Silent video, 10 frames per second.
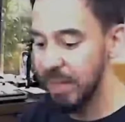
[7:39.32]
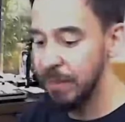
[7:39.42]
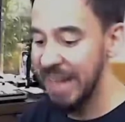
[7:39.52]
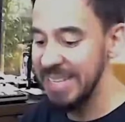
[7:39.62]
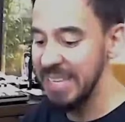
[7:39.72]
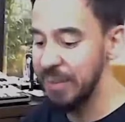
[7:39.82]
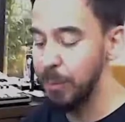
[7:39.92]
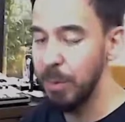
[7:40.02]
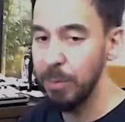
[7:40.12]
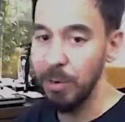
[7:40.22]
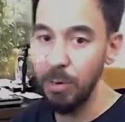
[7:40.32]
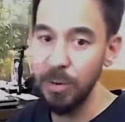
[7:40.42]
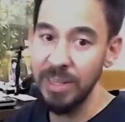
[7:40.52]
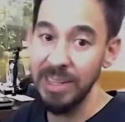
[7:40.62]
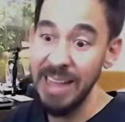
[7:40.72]
up as if we were
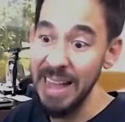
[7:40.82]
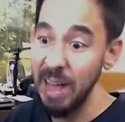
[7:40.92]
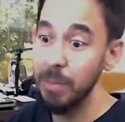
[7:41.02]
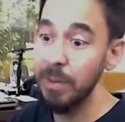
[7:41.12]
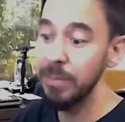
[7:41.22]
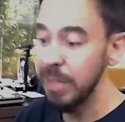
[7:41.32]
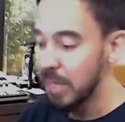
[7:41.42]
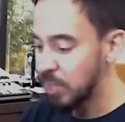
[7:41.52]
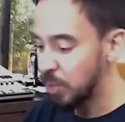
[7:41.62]
recording an album. So